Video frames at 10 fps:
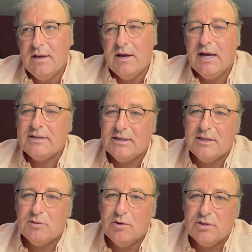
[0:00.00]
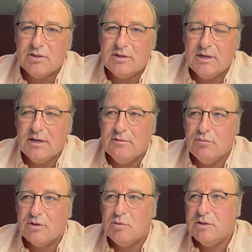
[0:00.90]
I sneaked to watch 3. We
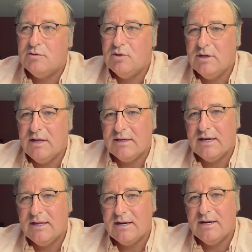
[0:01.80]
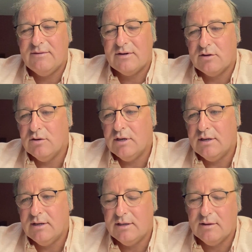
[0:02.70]
were supposed to do that together and I forgot,
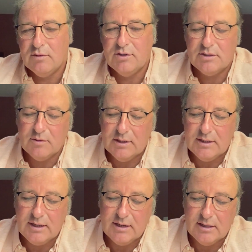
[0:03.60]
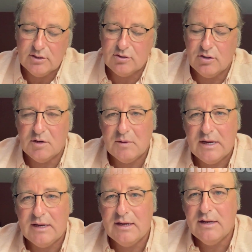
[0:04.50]
and I watched it one day. I just couldn't
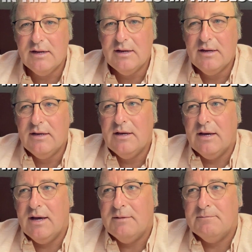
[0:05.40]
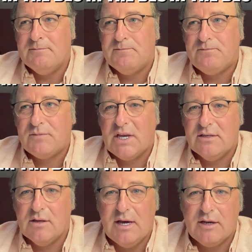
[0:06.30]
wait because
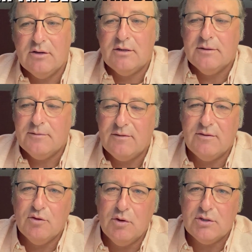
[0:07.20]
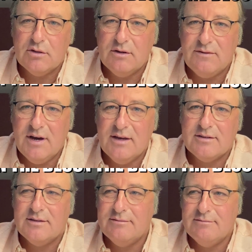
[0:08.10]
they're that good. If you've not watched the
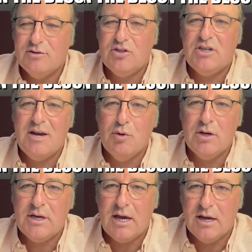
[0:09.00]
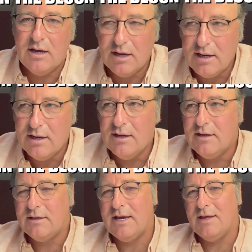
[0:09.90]
Godfathers, shame on you.
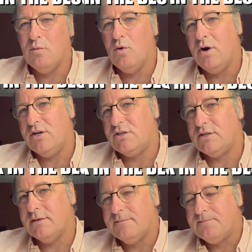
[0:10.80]
Get them watched.